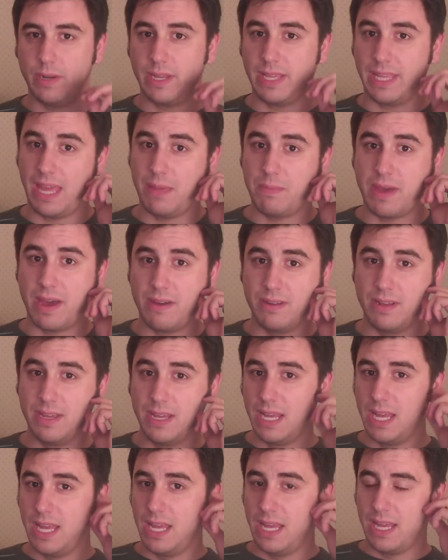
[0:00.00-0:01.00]
I came out.
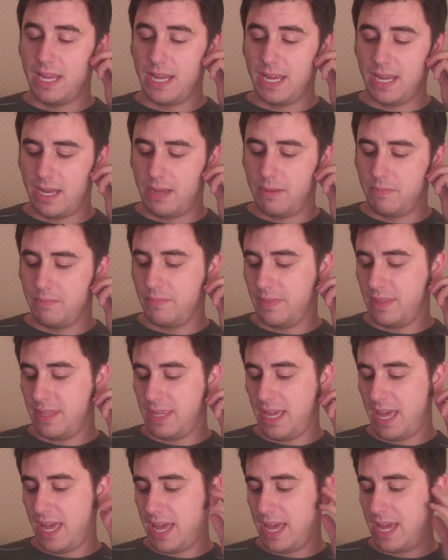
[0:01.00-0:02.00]

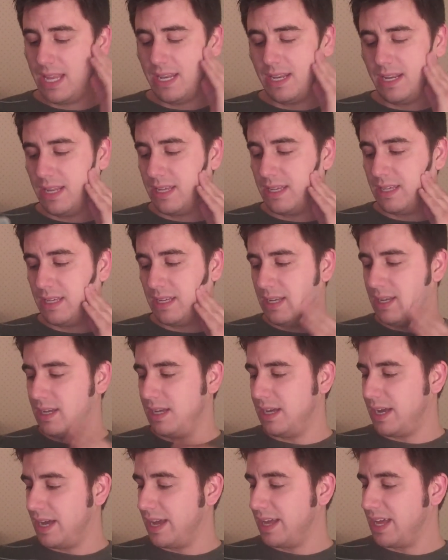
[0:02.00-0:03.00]
And
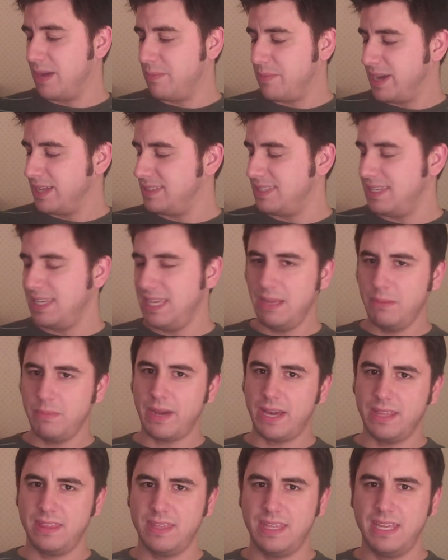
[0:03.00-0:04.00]
I got my team,
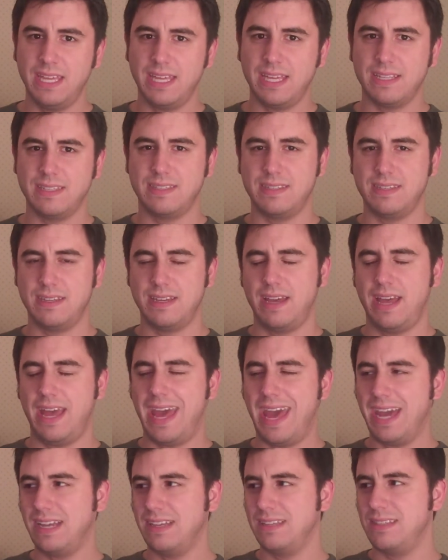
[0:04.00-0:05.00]
I think. It's
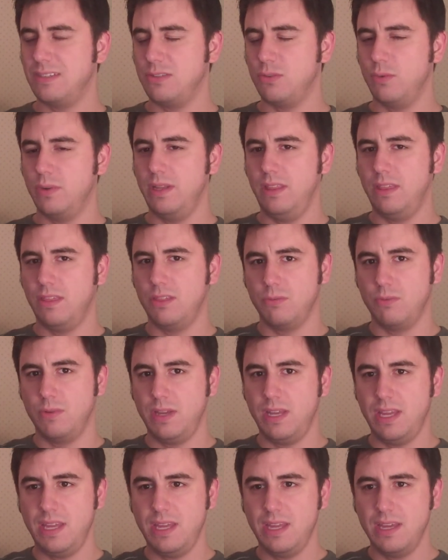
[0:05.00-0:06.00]

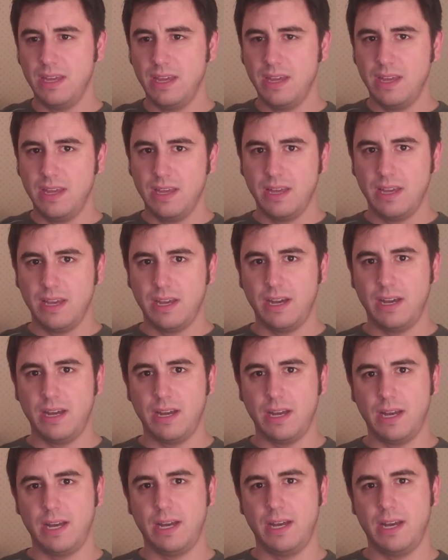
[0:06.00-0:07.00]
X23
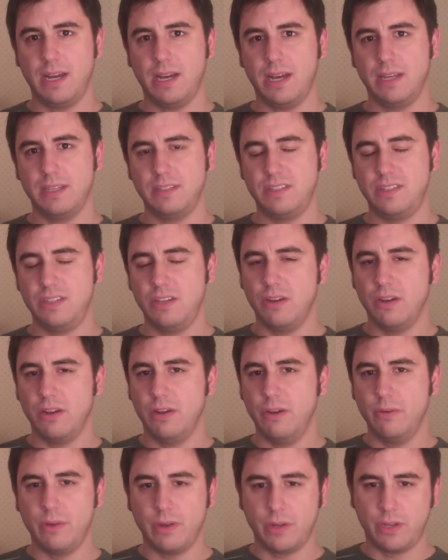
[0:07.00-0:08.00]

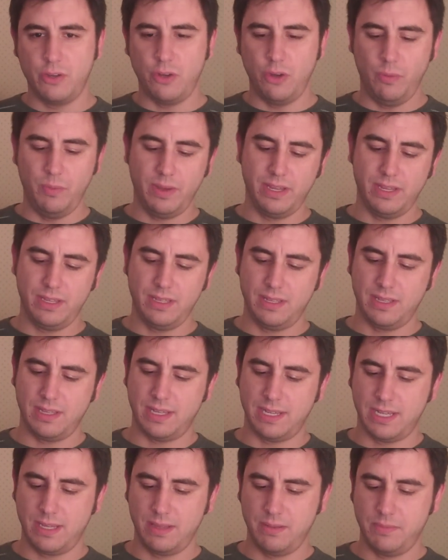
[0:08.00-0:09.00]
Zero
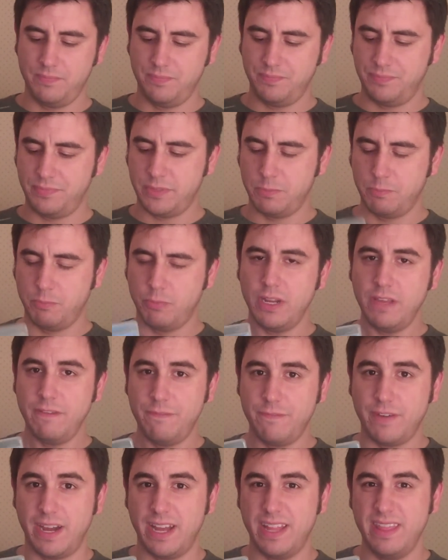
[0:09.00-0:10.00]
Akuma. It's pretty
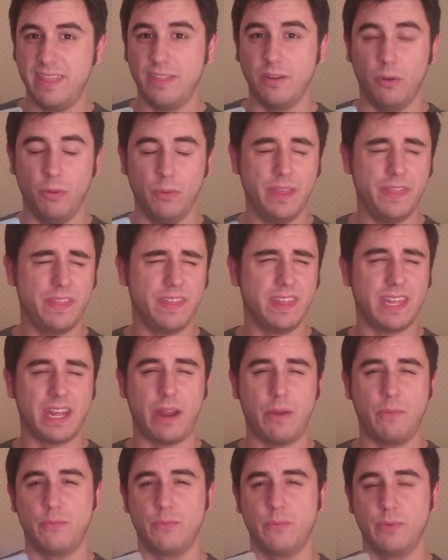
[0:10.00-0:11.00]
fun. The only thing that I
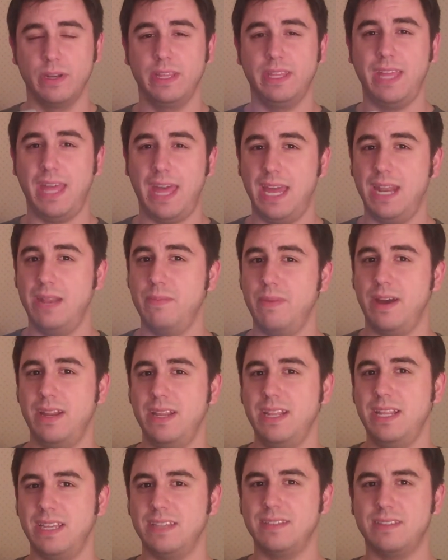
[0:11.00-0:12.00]
really hate about
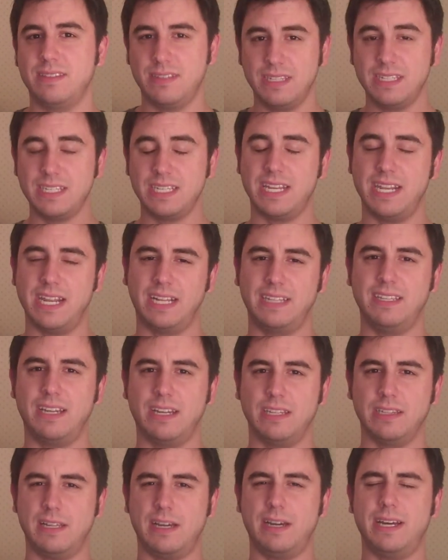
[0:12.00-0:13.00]
it is connecting
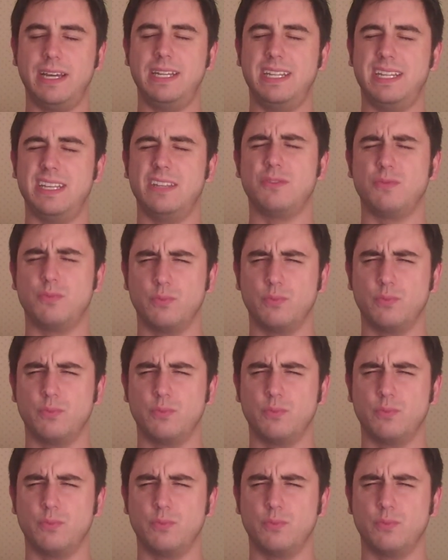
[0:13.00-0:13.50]
online is